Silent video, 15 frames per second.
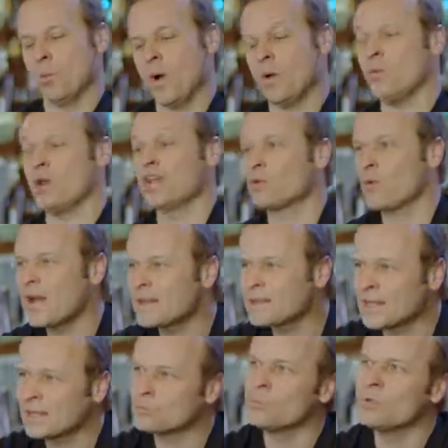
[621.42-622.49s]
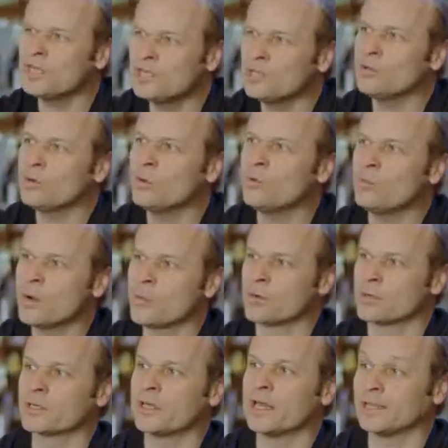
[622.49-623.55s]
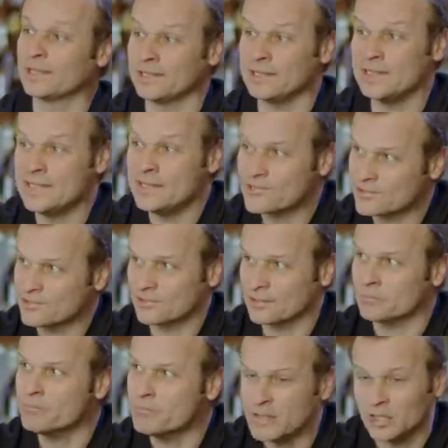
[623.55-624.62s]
when we cracked that, we knew we were going to at least you know,